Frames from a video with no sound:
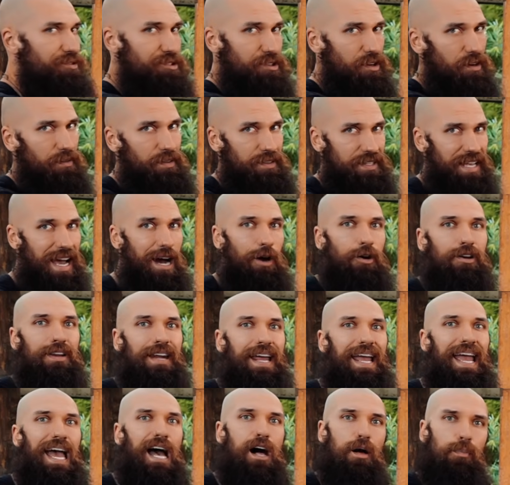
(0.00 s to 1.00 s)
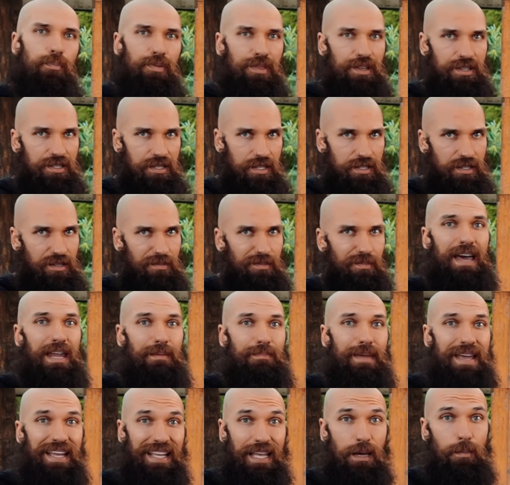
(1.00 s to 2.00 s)
service? How can I help this system and
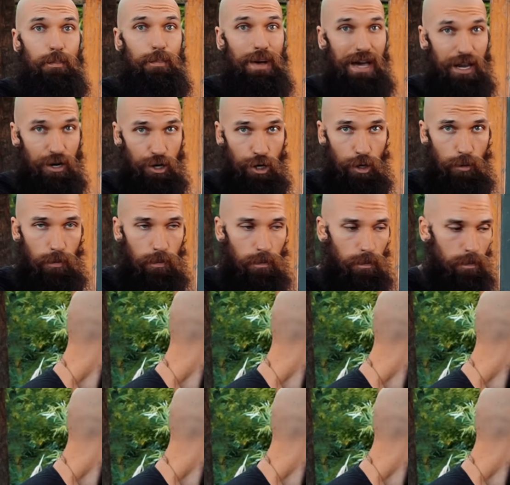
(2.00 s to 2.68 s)
make it better?